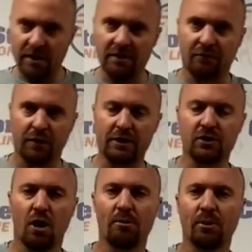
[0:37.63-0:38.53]
For
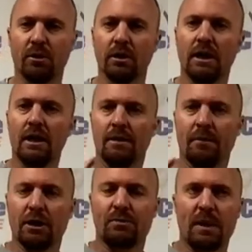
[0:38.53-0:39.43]
example,
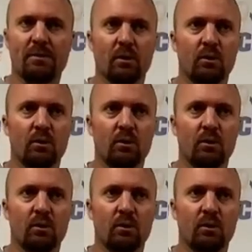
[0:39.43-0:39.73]
most people